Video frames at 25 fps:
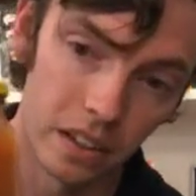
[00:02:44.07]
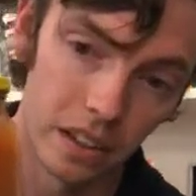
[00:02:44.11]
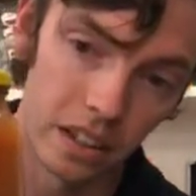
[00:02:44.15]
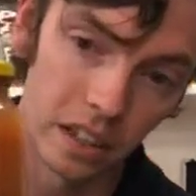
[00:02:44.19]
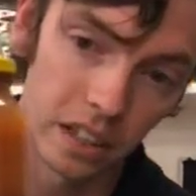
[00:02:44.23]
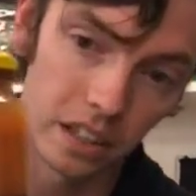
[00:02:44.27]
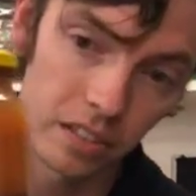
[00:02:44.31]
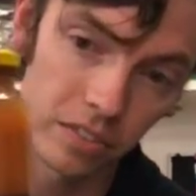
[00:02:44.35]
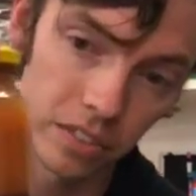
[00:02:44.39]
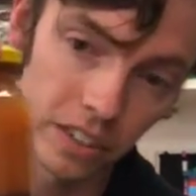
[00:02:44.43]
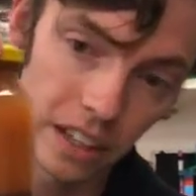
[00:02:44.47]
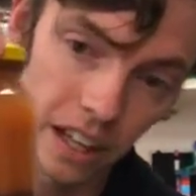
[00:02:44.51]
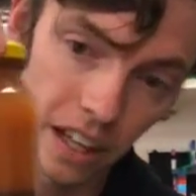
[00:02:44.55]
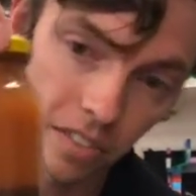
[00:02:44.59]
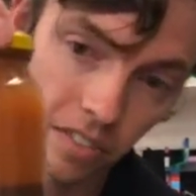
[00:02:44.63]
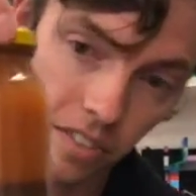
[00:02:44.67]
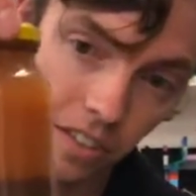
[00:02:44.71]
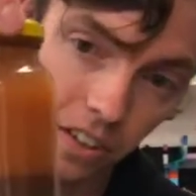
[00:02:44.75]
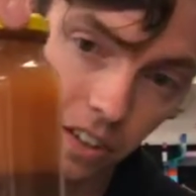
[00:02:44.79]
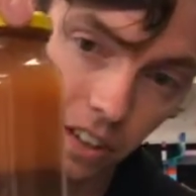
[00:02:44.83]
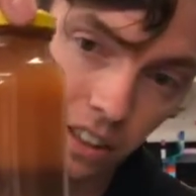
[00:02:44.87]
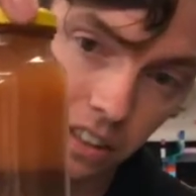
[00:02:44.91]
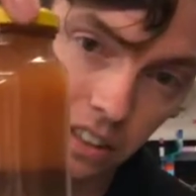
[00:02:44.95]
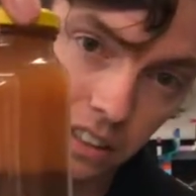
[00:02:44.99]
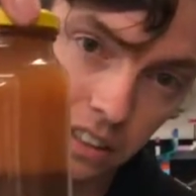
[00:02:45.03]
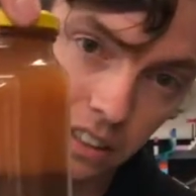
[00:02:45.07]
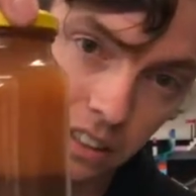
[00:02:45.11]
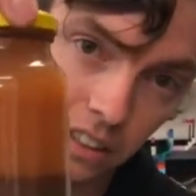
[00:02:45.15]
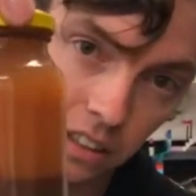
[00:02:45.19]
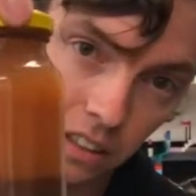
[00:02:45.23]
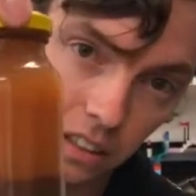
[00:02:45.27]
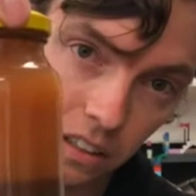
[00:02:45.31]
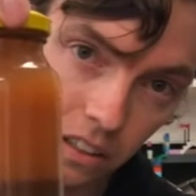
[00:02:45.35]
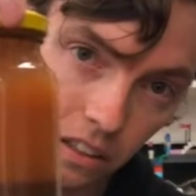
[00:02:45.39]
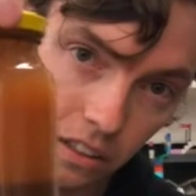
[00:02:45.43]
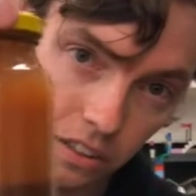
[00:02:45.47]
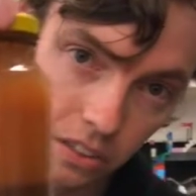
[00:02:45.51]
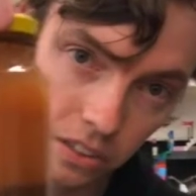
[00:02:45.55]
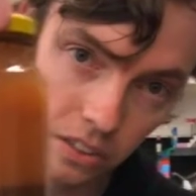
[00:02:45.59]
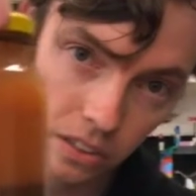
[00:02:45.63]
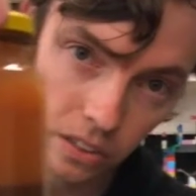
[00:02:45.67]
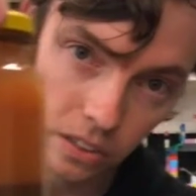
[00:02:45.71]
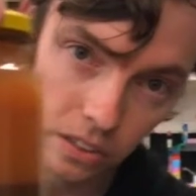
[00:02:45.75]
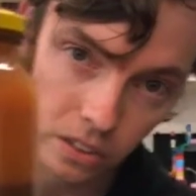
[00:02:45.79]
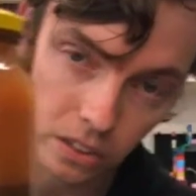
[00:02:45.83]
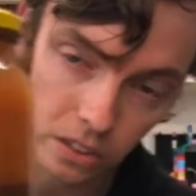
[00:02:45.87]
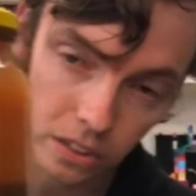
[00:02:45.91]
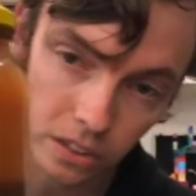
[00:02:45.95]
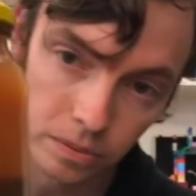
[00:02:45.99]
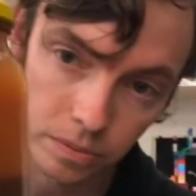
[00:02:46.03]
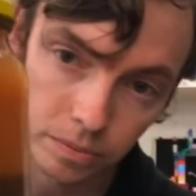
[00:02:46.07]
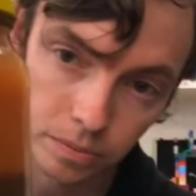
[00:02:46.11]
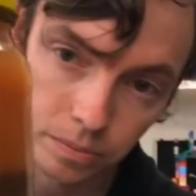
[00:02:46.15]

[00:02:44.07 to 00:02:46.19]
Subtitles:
And if we have a nice close look